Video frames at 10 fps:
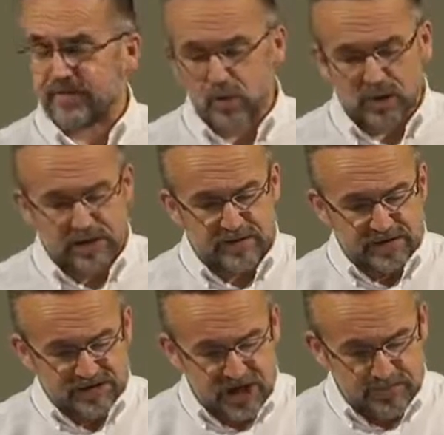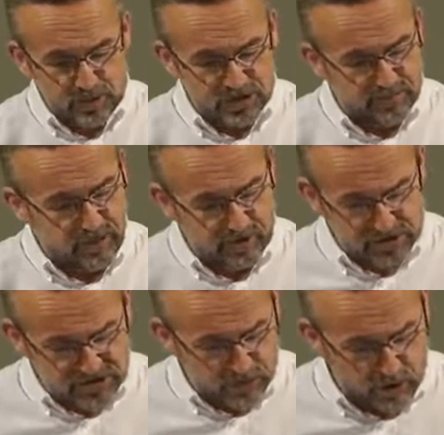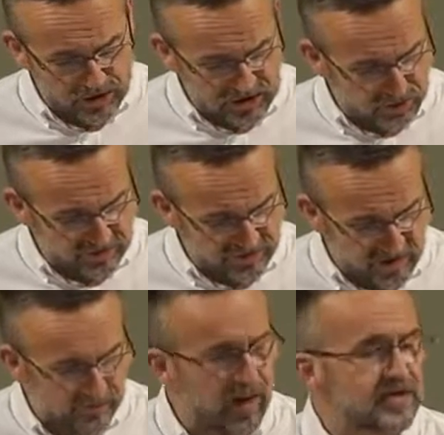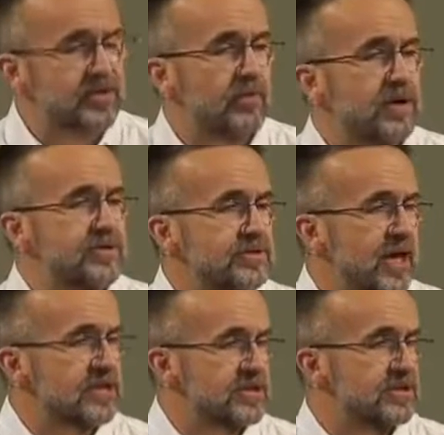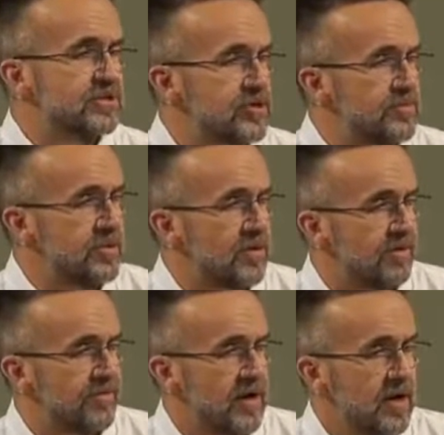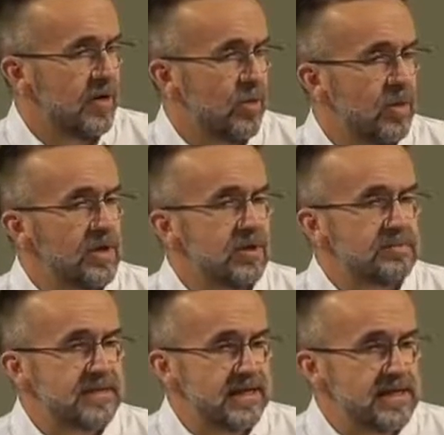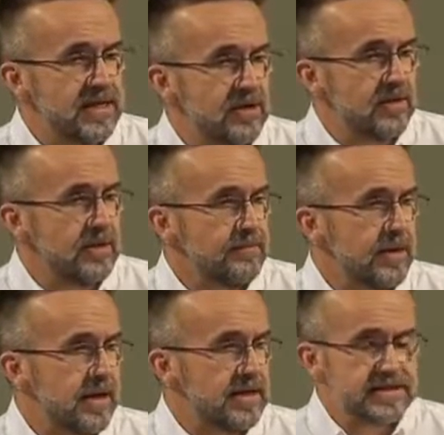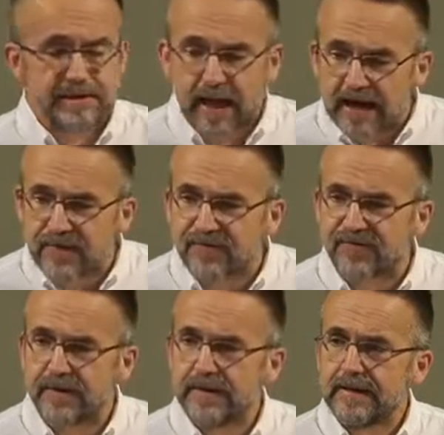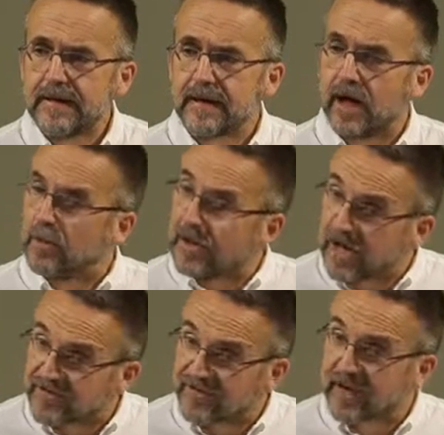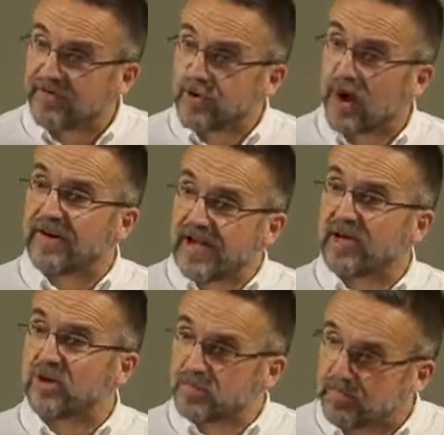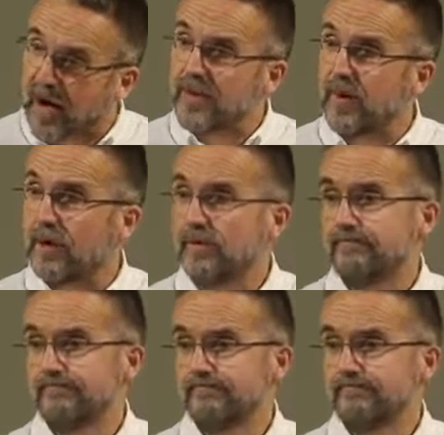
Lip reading: If you were at the discipleship hour this morning, you would have heard Pastor Meister's excellent treatment of William Tyndale and his life and how it is that if you have an English Bible,